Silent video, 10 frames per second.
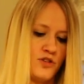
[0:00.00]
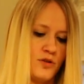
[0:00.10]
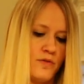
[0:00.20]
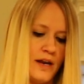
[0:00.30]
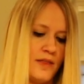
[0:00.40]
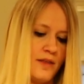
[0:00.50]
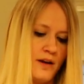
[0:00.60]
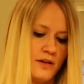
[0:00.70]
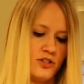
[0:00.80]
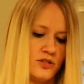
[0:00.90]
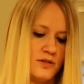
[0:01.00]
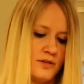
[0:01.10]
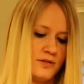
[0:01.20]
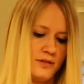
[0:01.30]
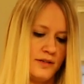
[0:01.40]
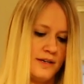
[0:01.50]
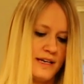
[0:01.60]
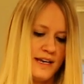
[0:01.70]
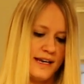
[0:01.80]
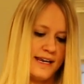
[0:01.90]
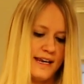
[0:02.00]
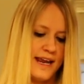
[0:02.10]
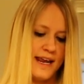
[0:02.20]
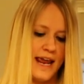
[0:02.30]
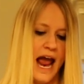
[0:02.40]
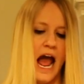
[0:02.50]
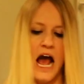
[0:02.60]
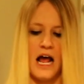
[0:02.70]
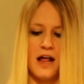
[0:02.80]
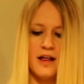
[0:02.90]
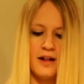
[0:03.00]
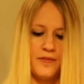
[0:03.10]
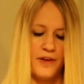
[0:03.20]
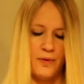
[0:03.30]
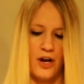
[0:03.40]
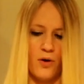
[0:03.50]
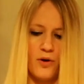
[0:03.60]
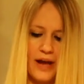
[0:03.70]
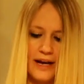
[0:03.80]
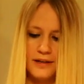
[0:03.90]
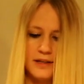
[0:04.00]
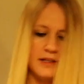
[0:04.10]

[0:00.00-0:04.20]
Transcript: throw that in there and just, yeah, there we go. Okay,